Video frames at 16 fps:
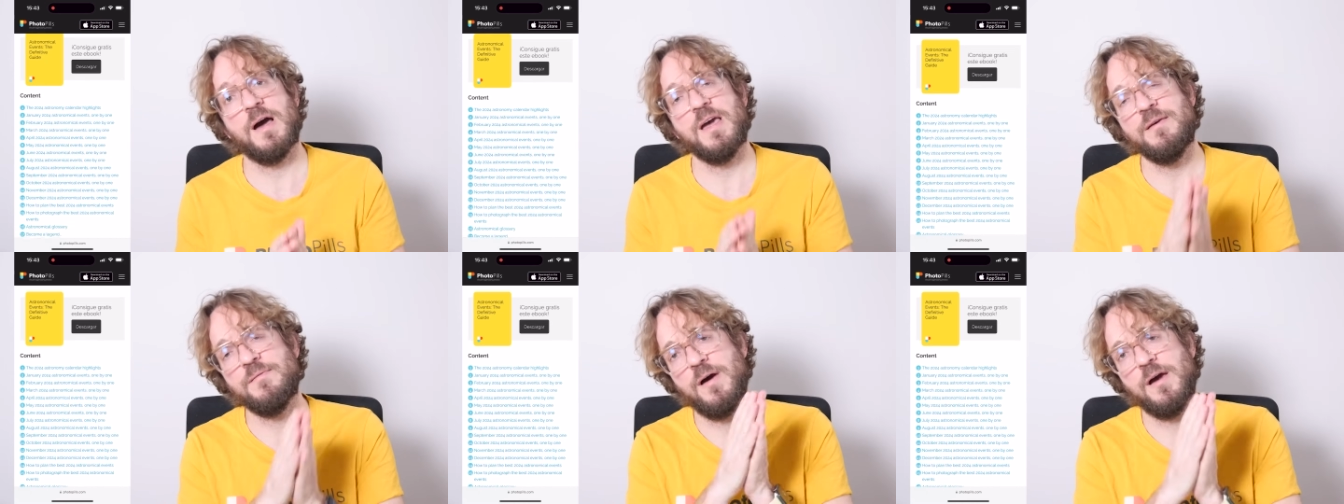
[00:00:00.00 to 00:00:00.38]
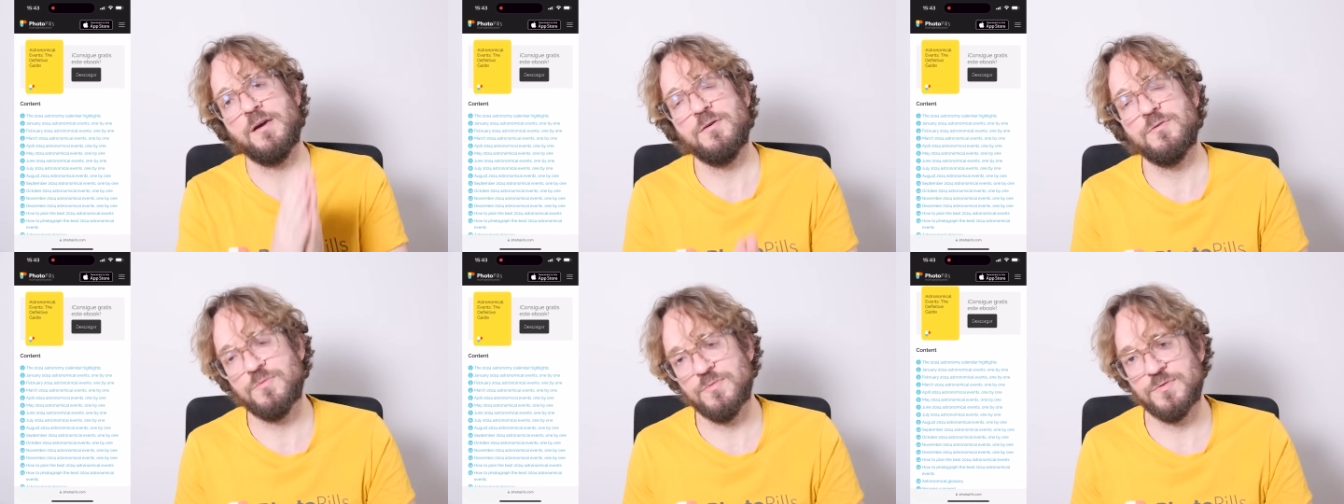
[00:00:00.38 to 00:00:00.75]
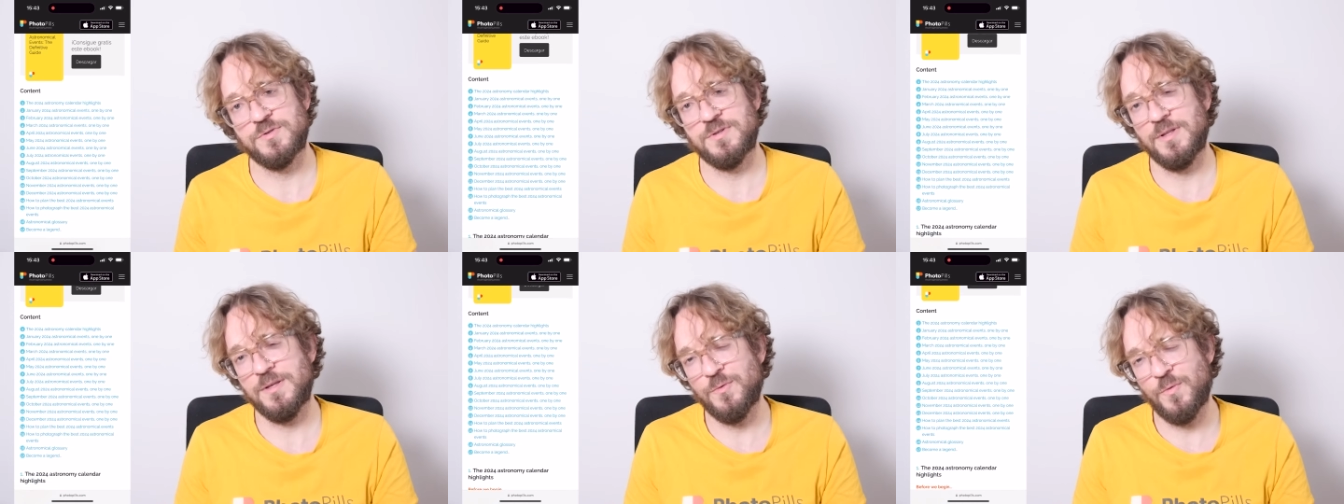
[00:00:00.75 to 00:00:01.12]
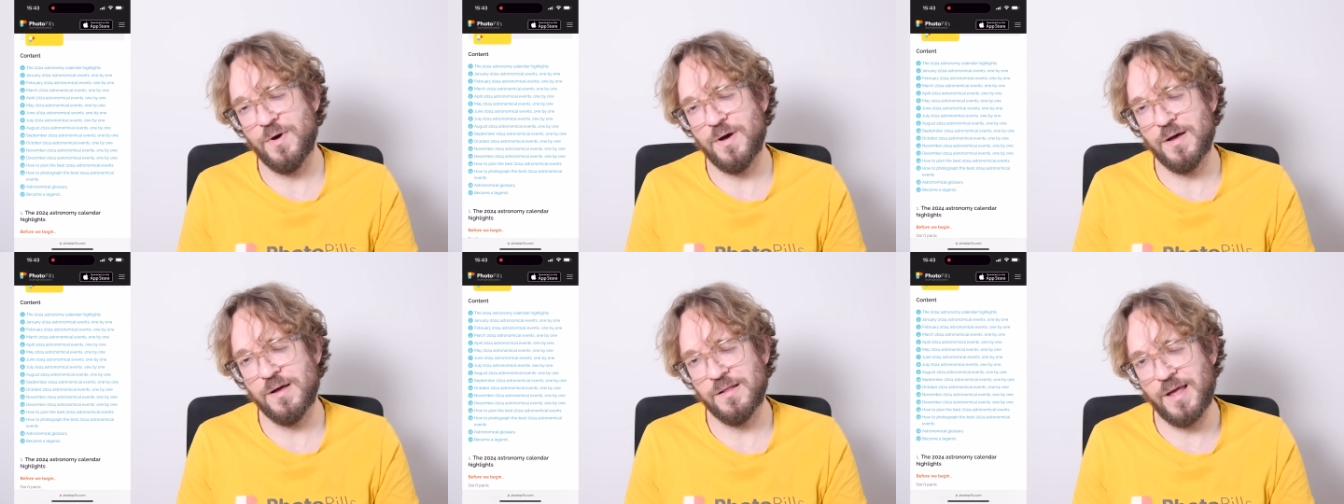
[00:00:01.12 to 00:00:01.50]
I invite you to study
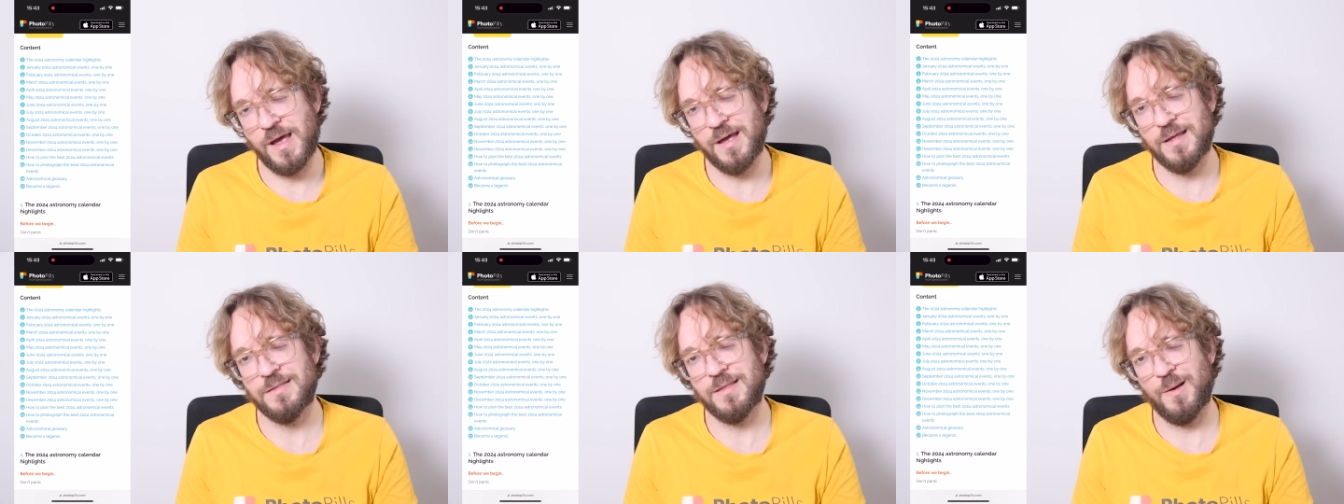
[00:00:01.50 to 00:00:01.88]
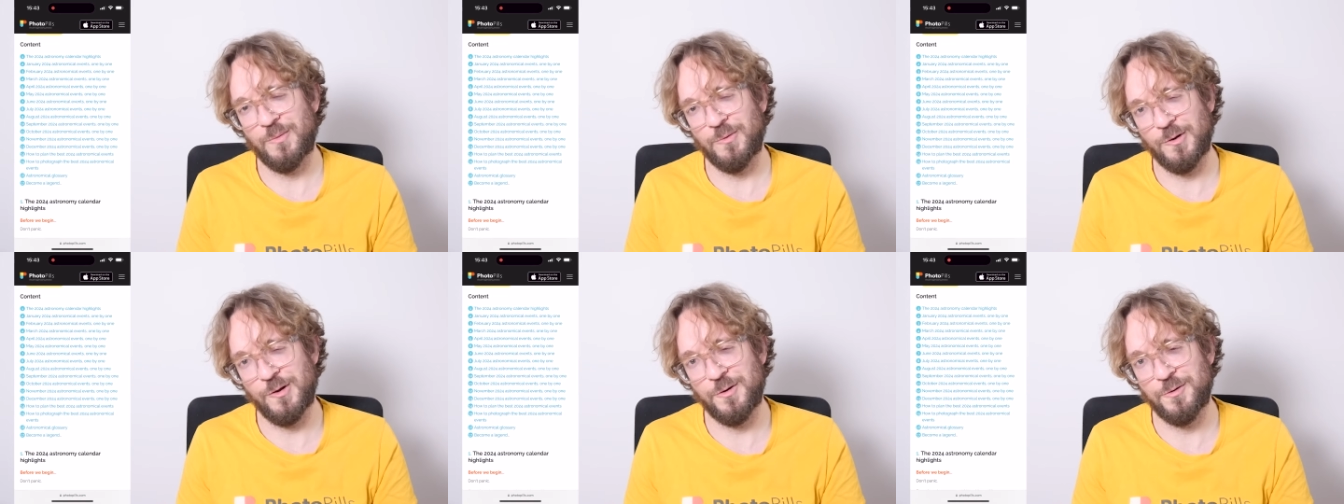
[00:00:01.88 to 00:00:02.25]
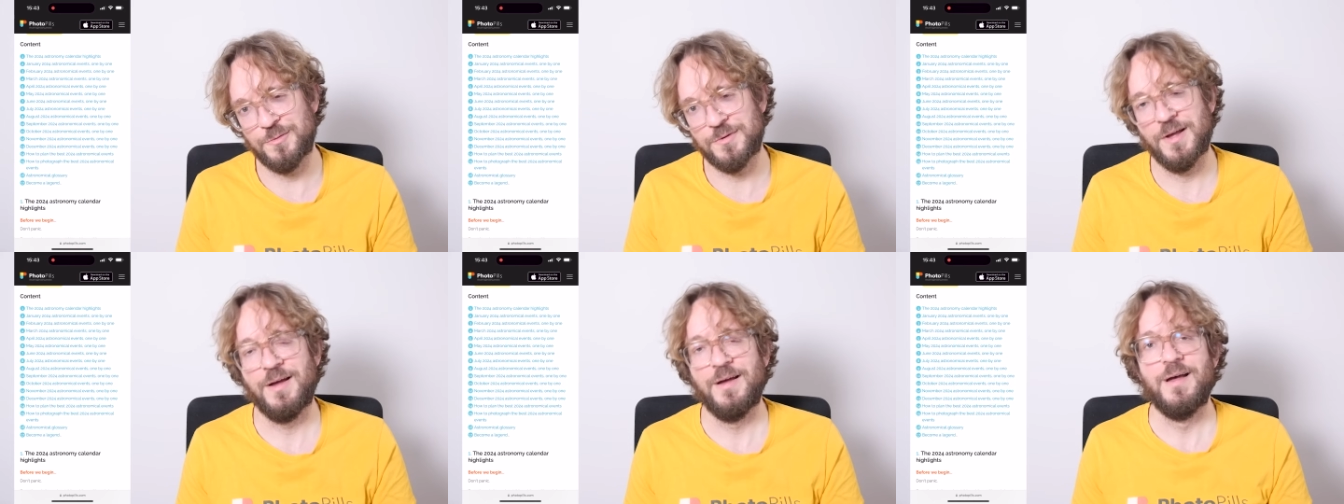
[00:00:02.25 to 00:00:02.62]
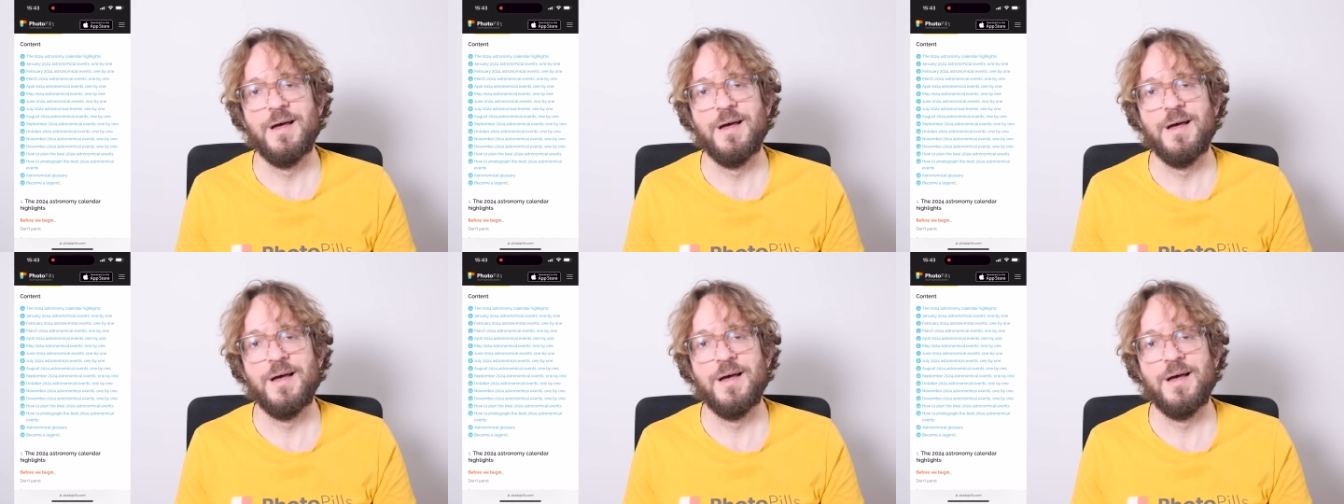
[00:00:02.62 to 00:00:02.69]
well and download